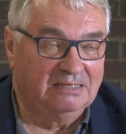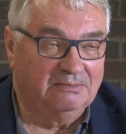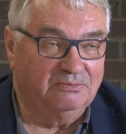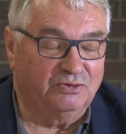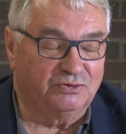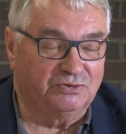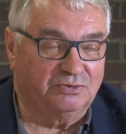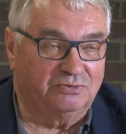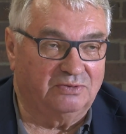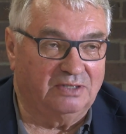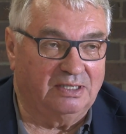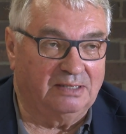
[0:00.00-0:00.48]

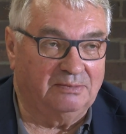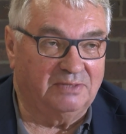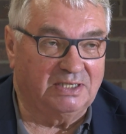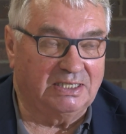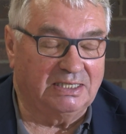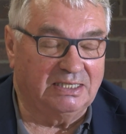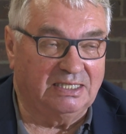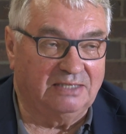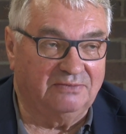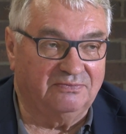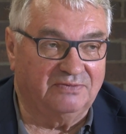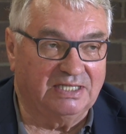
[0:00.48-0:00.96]
Bodo
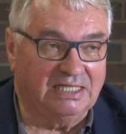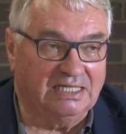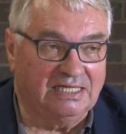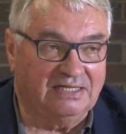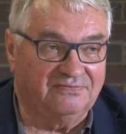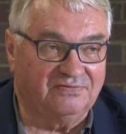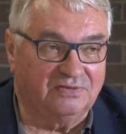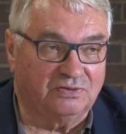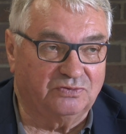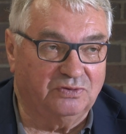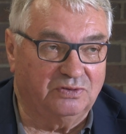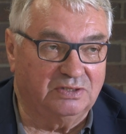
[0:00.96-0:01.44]
Ramelow, we
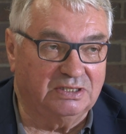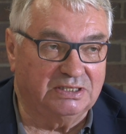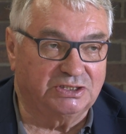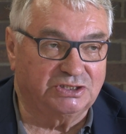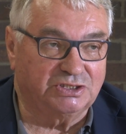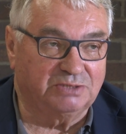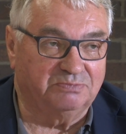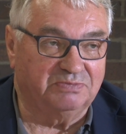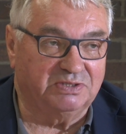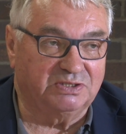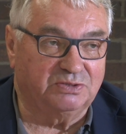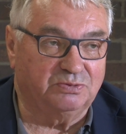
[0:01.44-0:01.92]
have a
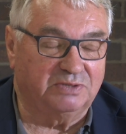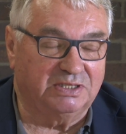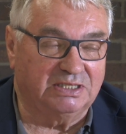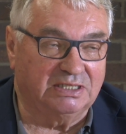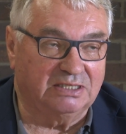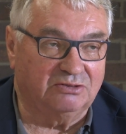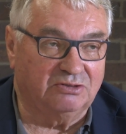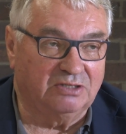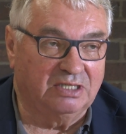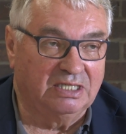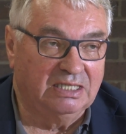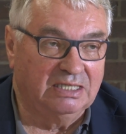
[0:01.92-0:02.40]
coalition
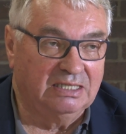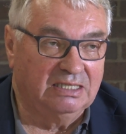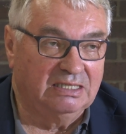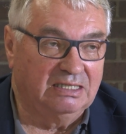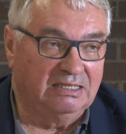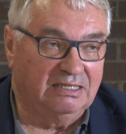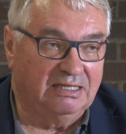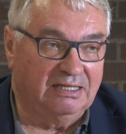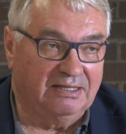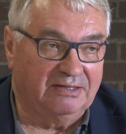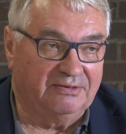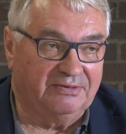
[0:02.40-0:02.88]
between
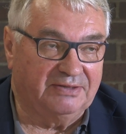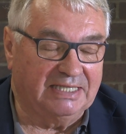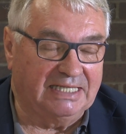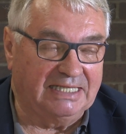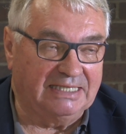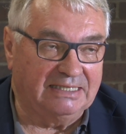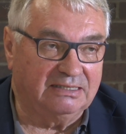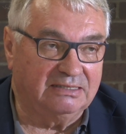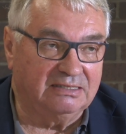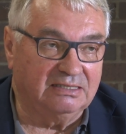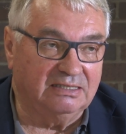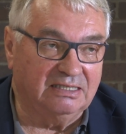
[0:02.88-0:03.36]
uh, the
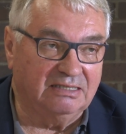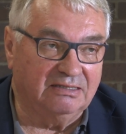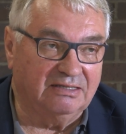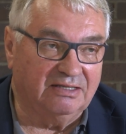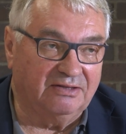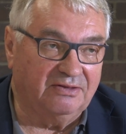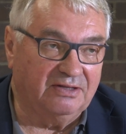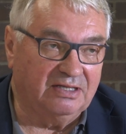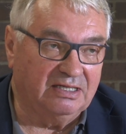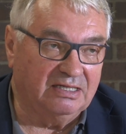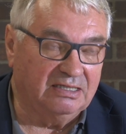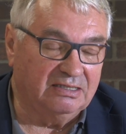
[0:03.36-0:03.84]
Linke,
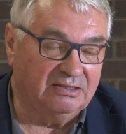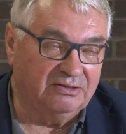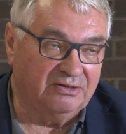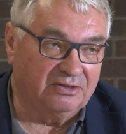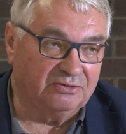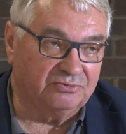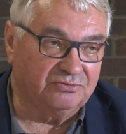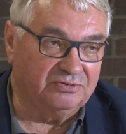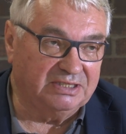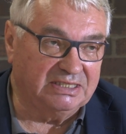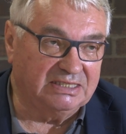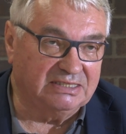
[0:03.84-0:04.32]
and, uh,
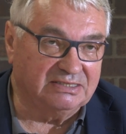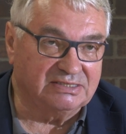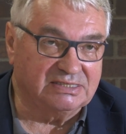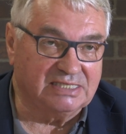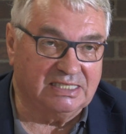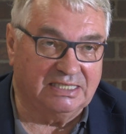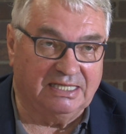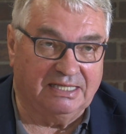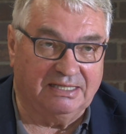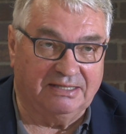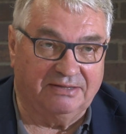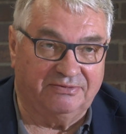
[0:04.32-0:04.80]
the Greens
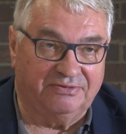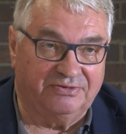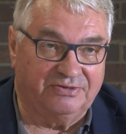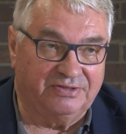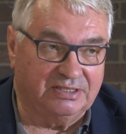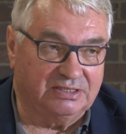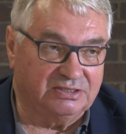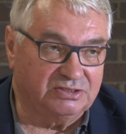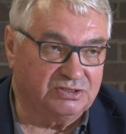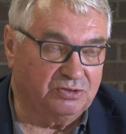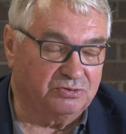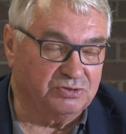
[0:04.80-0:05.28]
and
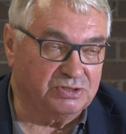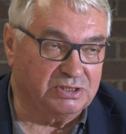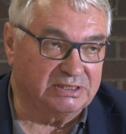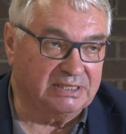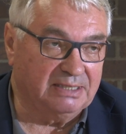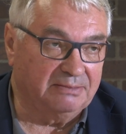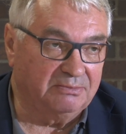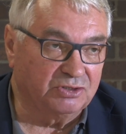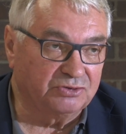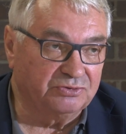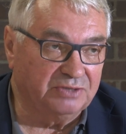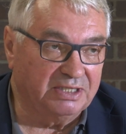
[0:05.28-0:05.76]
the Social
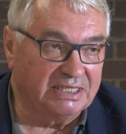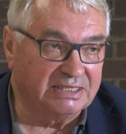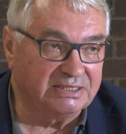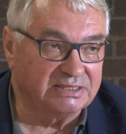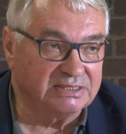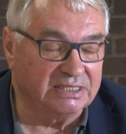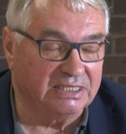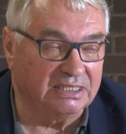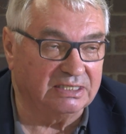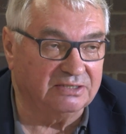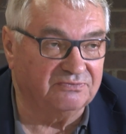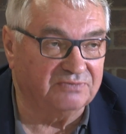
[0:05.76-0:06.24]

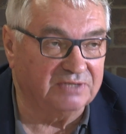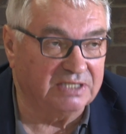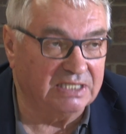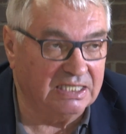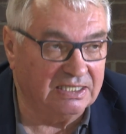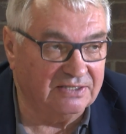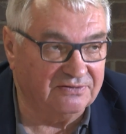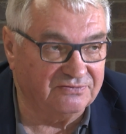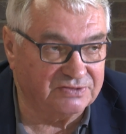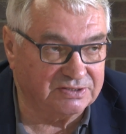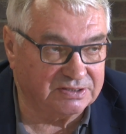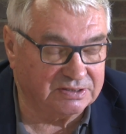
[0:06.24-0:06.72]
Democrats, and we
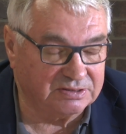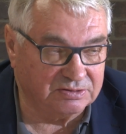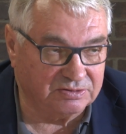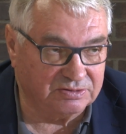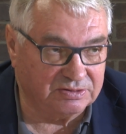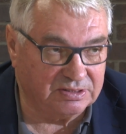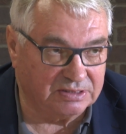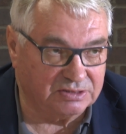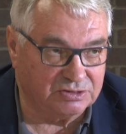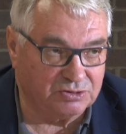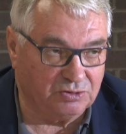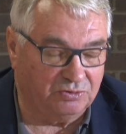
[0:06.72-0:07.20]
have
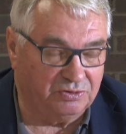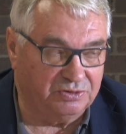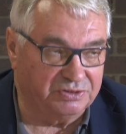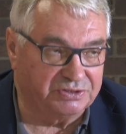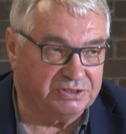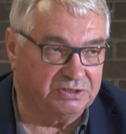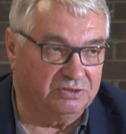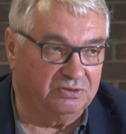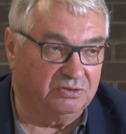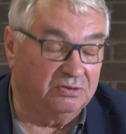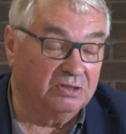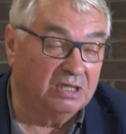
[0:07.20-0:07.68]
this
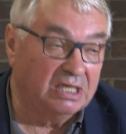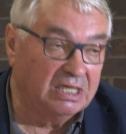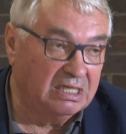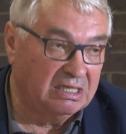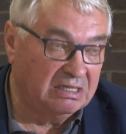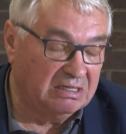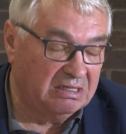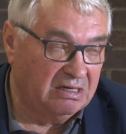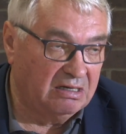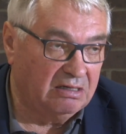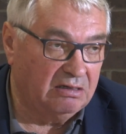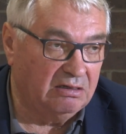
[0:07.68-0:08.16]
also
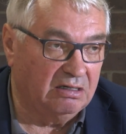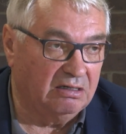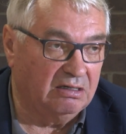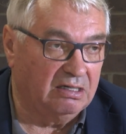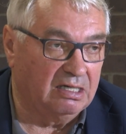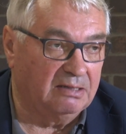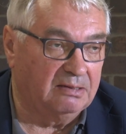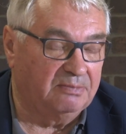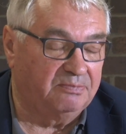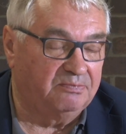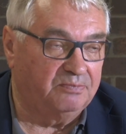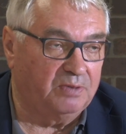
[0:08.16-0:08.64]

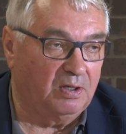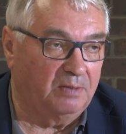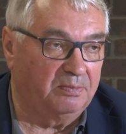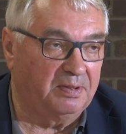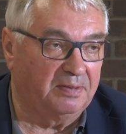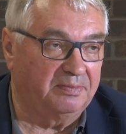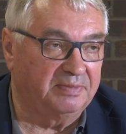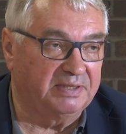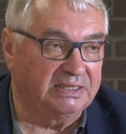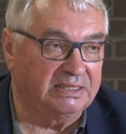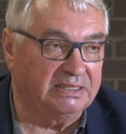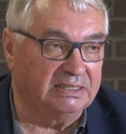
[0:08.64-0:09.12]
uh,
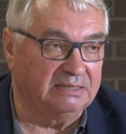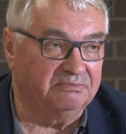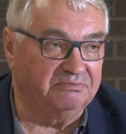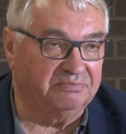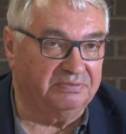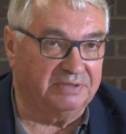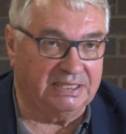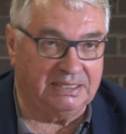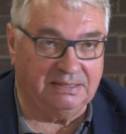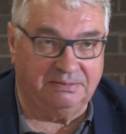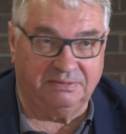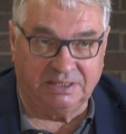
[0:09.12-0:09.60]
probably in
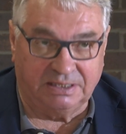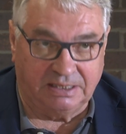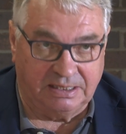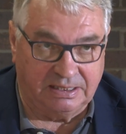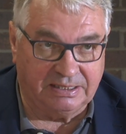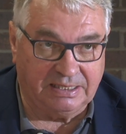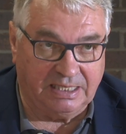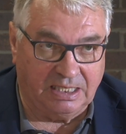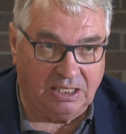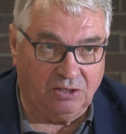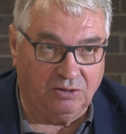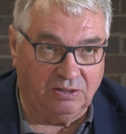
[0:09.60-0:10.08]
Bremen
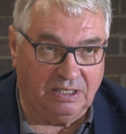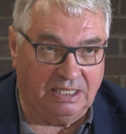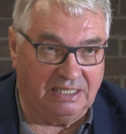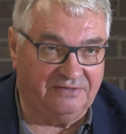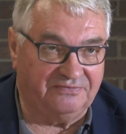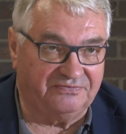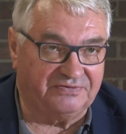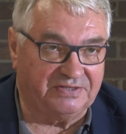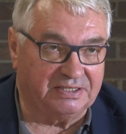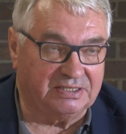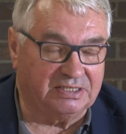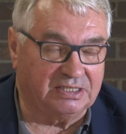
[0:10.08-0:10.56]
now
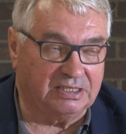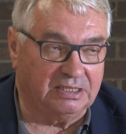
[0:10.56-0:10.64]
after